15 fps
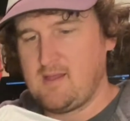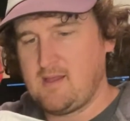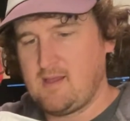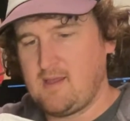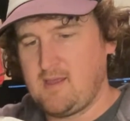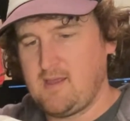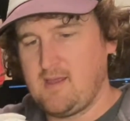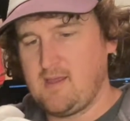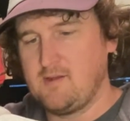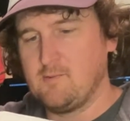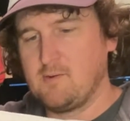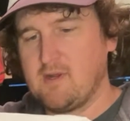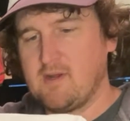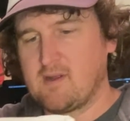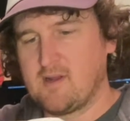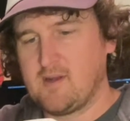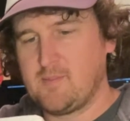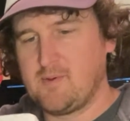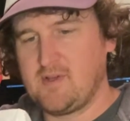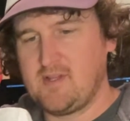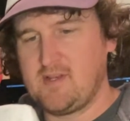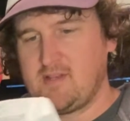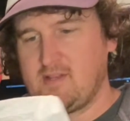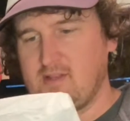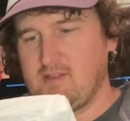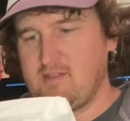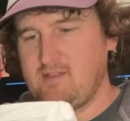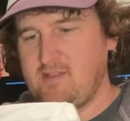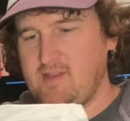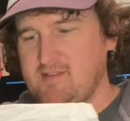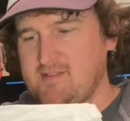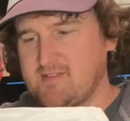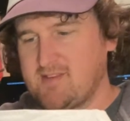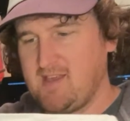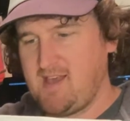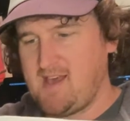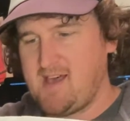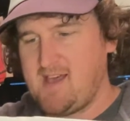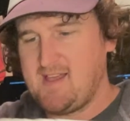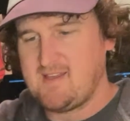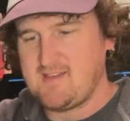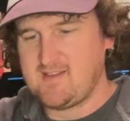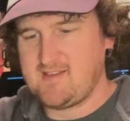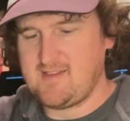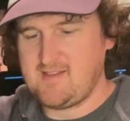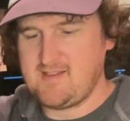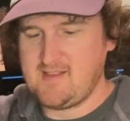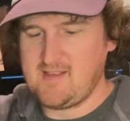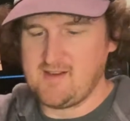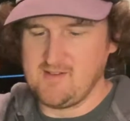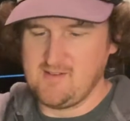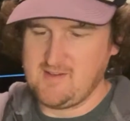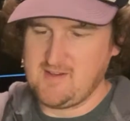And we are going to put this guy in there. Look